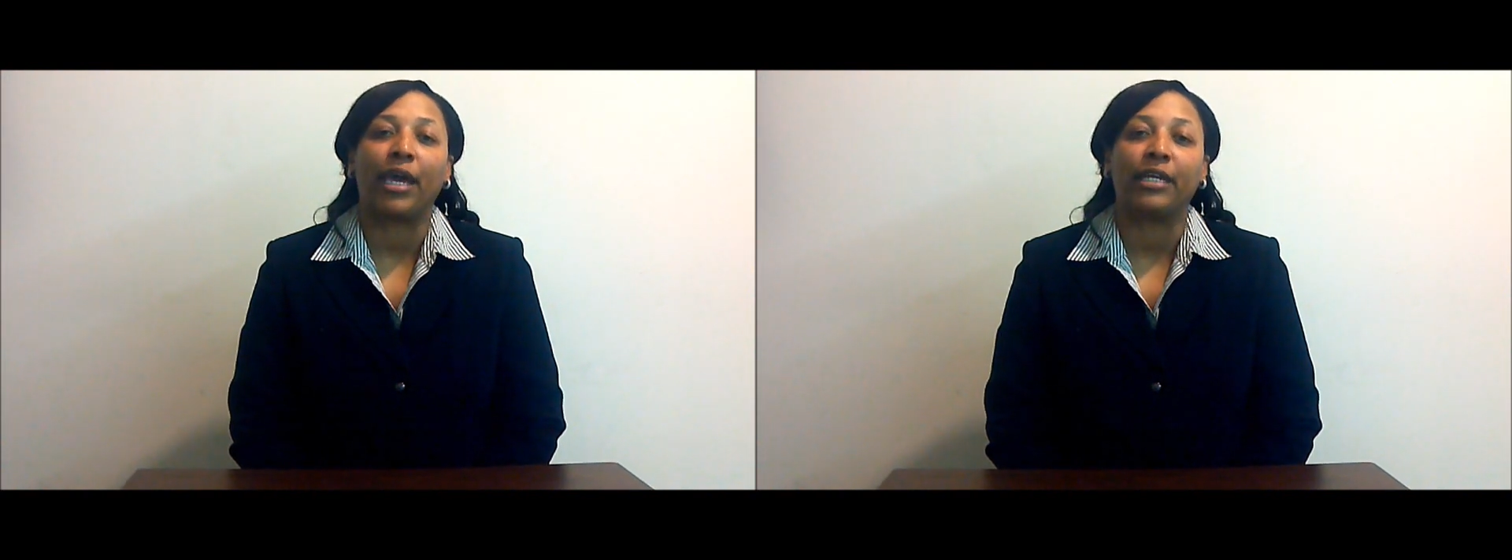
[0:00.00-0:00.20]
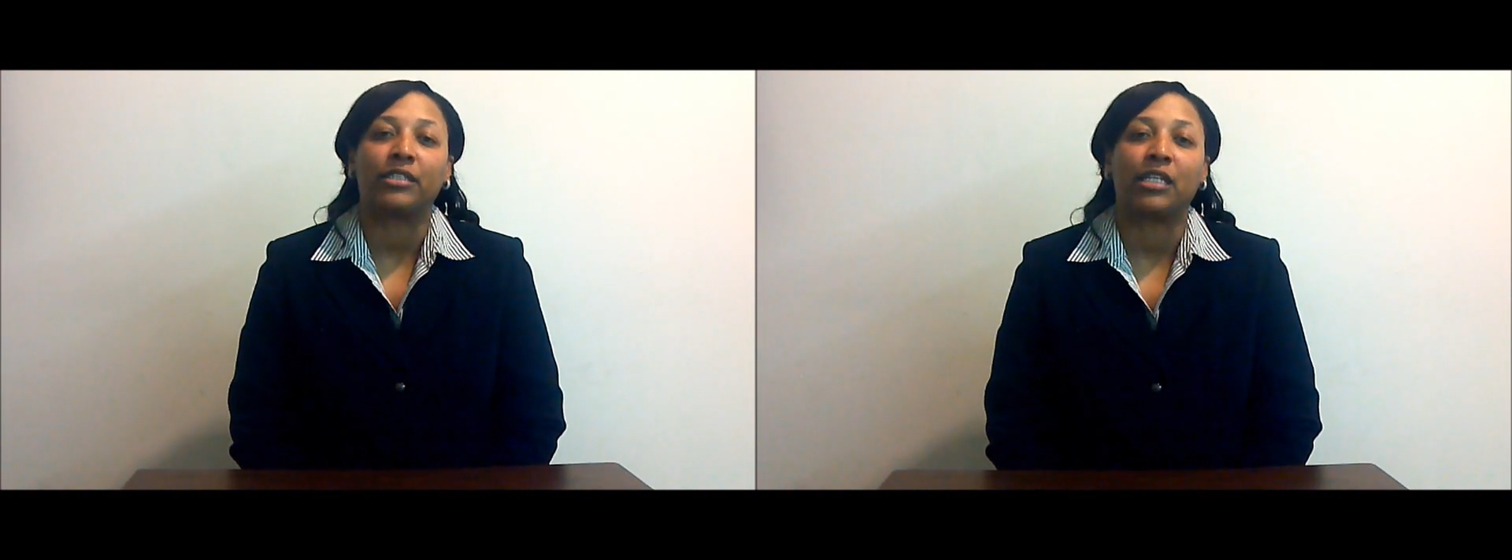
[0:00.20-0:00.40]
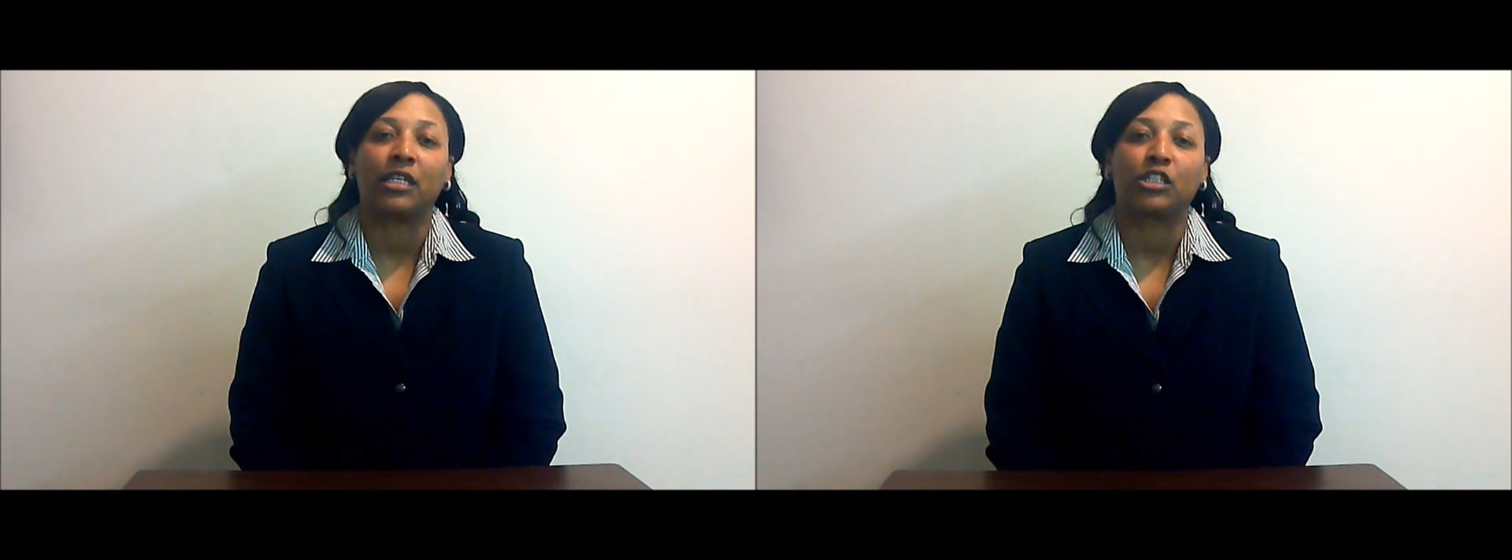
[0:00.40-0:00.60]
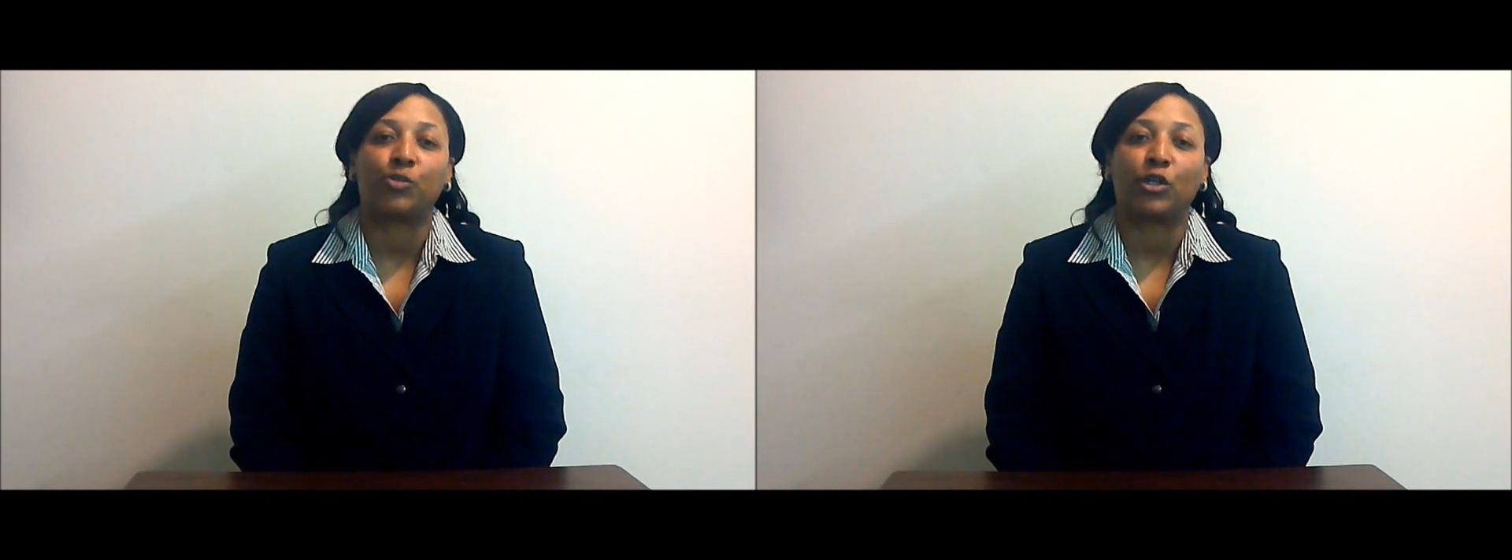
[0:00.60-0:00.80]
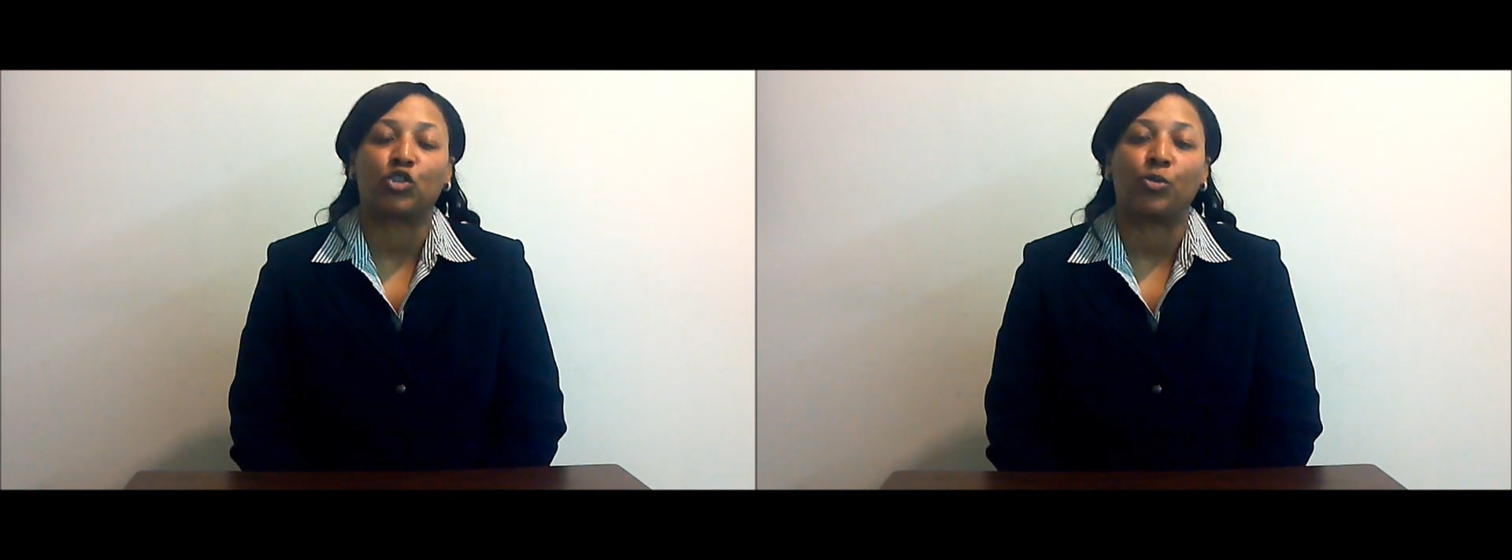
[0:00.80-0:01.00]
18th
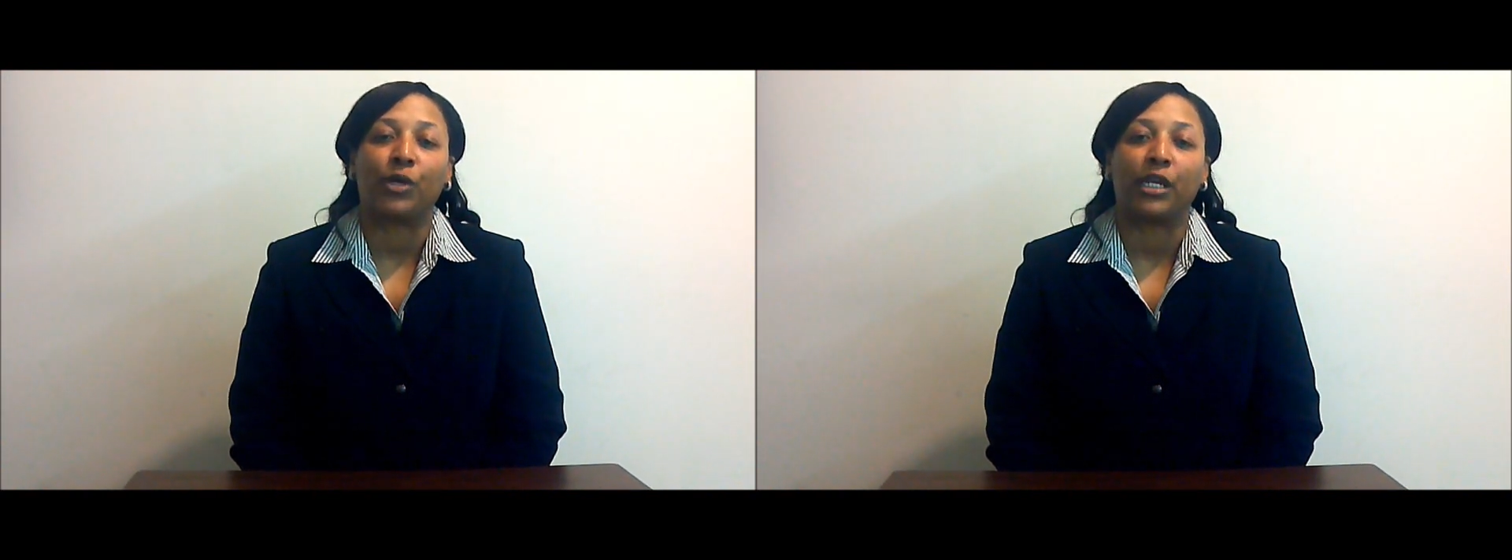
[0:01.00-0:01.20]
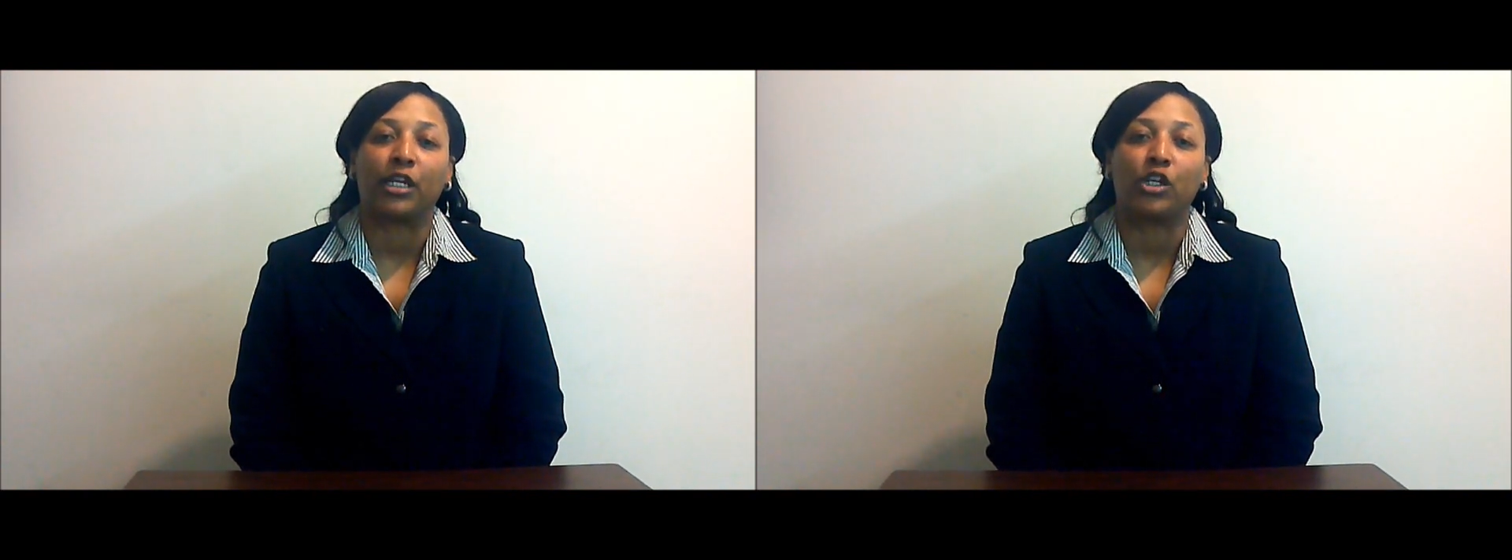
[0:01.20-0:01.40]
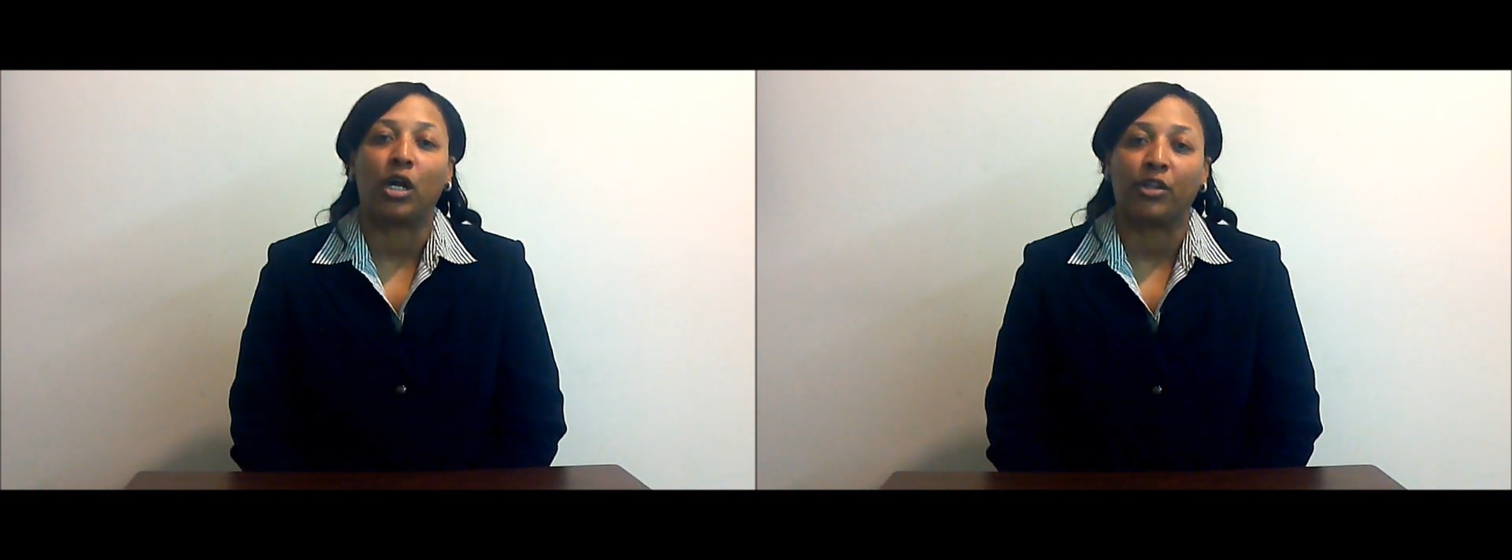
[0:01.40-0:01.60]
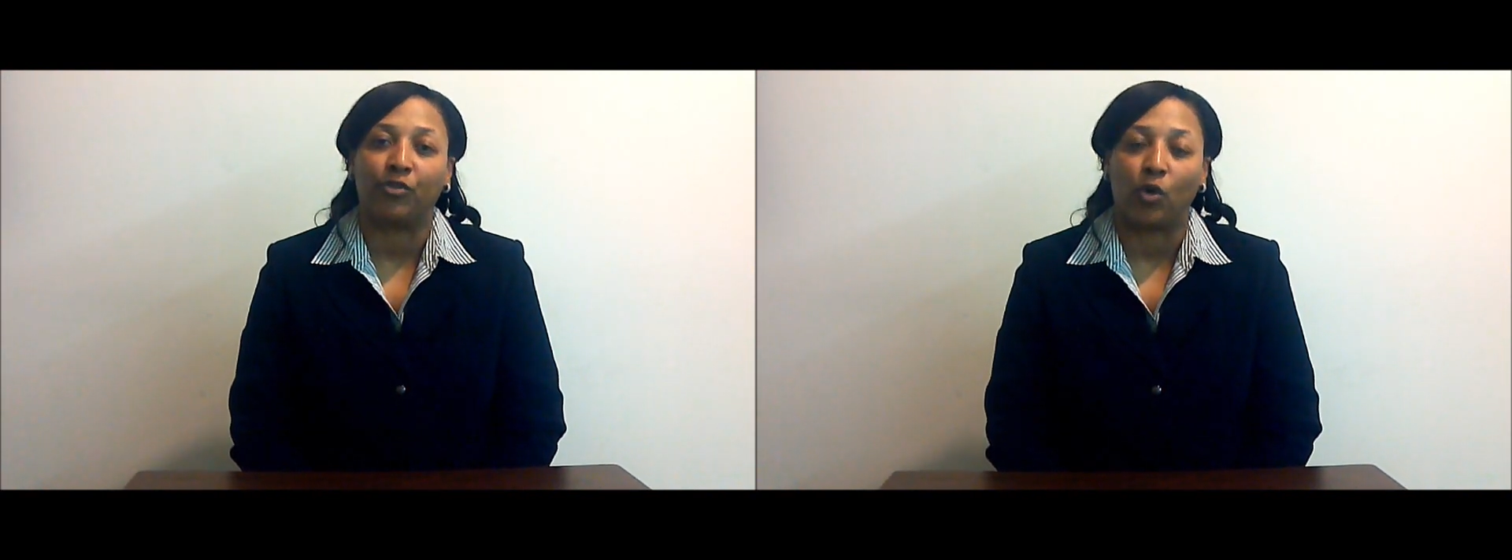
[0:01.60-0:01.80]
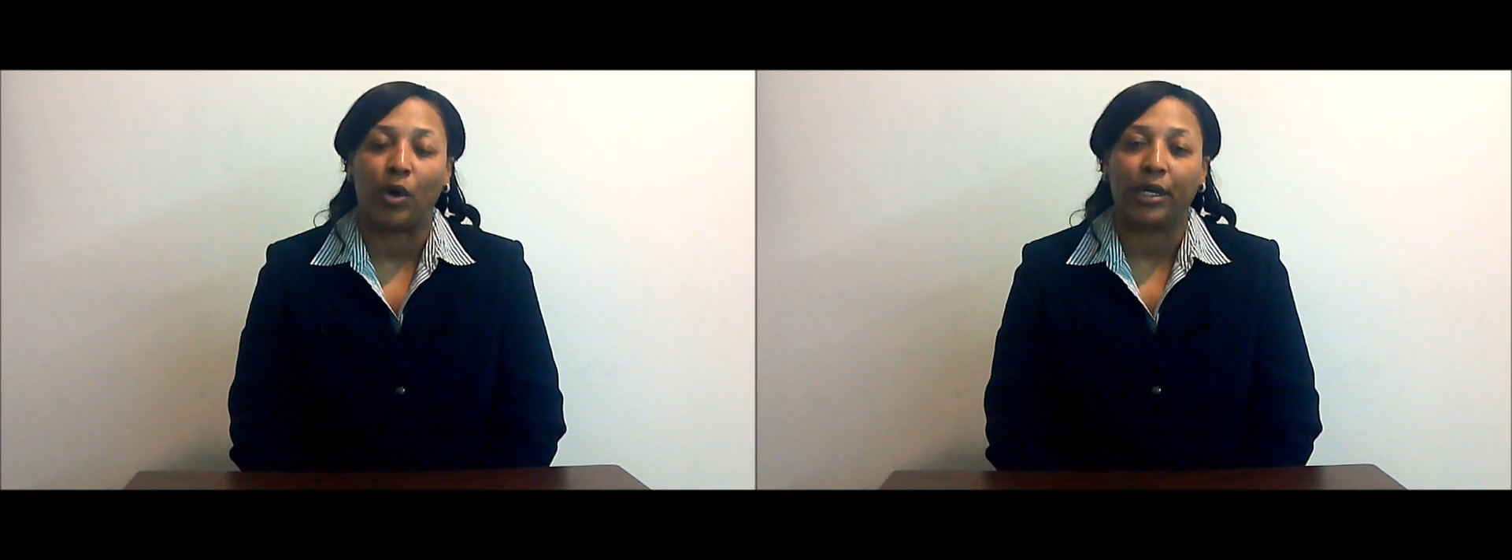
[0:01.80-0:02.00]
special meeting null and
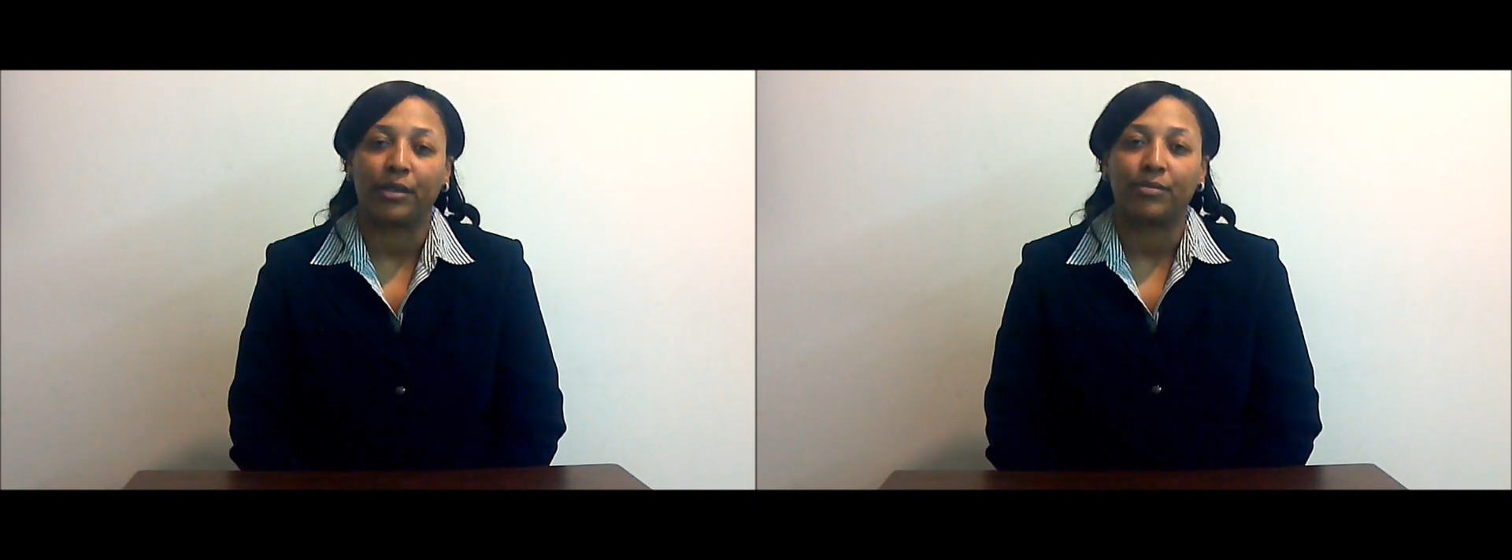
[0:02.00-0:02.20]
void.